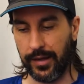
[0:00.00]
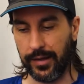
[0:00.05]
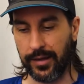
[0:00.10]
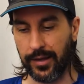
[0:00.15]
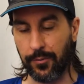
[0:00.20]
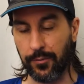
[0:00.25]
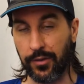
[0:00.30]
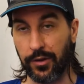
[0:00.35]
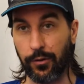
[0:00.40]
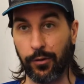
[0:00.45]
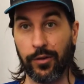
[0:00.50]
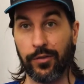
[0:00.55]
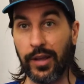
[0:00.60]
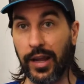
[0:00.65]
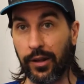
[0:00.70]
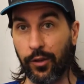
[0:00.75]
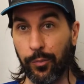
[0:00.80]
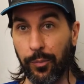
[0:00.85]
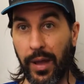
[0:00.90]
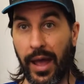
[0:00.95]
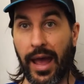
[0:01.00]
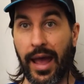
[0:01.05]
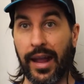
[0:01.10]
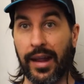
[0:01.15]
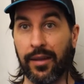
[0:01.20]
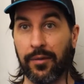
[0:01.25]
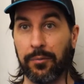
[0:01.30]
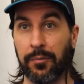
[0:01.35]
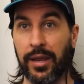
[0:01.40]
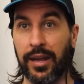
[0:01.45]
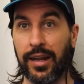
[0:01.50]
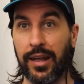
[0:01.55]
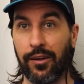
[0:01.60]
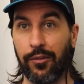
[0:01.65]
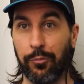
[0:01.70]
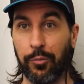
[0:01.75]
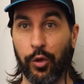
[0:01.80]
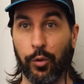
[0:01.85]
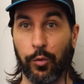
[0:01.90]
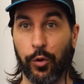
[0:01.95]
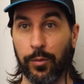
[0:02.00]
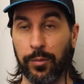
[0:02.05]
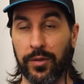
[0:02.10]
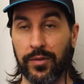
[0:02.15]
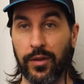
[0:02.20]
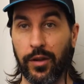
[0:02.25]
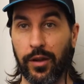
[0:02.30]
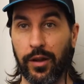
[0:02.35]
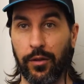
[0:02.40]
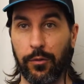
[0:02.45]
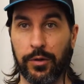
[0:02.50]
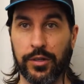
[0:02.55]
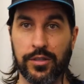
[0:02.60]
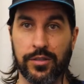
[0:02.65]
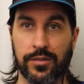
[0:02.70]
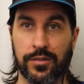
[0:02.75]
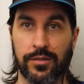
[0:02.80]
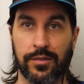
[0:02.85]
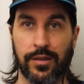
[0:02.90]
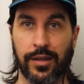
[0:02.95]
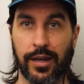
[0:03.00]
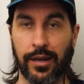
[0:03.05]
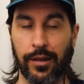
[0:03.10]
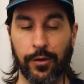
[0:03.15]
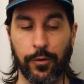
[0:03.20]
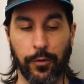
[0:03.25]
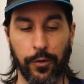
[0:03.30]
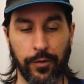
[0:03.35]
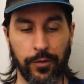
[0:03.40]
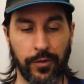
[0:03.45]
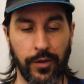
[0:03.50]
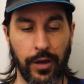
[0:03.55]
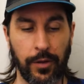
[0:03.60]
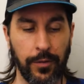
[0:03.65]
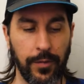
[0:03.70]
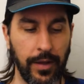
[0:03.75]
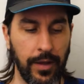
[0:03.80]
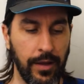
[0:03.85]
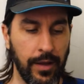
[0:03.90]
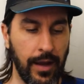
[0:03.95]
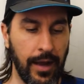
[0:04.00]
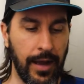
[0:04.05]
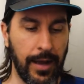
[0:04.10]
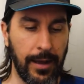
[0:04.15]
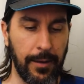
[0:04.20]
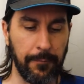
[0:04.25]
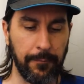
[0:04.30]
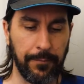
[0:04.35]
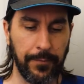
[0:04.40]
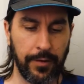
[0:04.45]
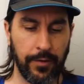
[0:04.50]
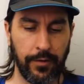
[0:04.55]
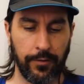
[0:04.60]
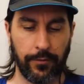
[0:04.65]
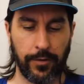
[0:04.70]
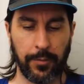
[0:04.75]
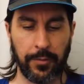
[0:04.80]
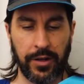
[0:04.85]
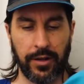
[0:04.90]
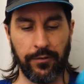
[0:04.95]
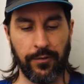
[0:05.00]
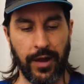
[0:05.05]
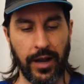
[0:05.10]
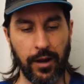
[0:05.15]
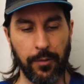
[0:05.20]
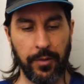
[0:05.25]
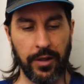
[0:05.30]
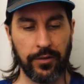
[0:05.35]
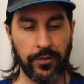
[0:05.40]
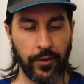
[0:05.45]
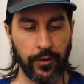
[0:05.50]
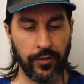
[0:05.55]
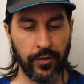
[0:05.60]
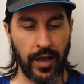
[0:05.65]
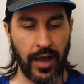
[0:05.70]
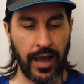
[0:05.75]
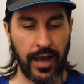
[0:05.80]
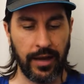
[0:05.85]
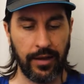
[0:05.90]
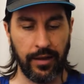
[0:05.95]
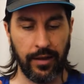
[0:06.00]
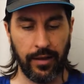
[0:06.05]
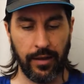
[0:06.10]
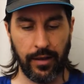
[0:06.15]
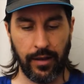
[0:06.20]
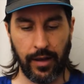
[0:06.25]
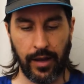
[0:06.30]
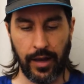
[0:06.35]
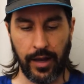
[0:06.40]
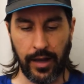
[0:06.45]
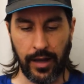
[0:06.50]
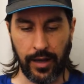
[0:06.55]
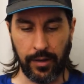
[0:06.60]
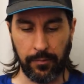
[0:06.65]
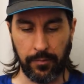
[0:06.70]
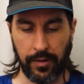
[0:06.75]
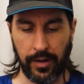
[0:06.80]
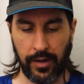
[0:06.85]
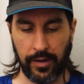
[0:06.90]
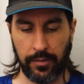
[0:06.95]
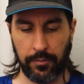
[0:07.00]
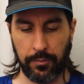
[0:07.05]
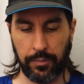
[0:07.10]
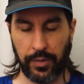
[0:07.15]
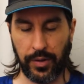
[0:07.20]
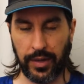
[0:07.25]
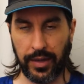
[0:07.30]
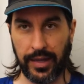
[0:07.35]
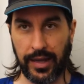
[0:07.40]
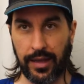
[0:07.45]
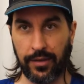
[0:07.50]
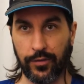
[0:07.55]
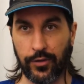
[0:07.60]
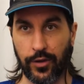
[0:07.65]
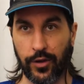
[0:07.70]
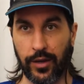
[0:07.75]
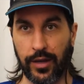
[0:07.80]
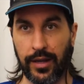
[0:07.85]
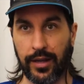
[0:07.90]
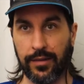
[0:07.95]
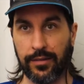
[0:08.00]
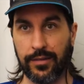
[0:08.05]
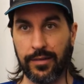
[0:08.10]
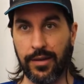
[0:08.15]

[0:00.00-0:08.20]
comes in a recycled bag made out of billboard material, which is kind of cool. So from an environmental side, polyester is